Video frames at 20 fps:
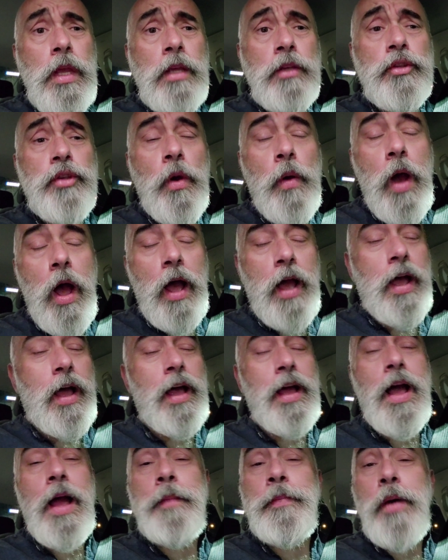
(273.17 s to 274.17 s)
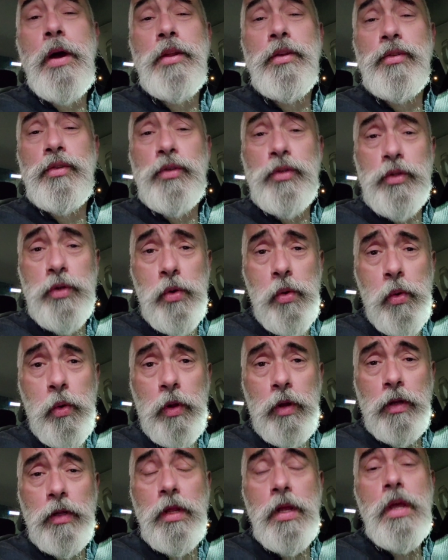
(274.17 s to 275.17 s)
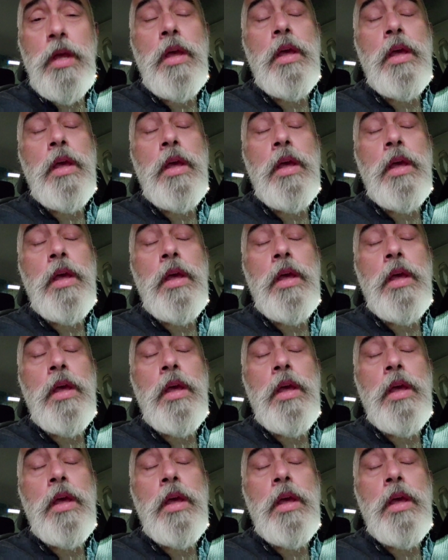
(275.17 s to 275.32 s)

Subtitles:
So I bought a stool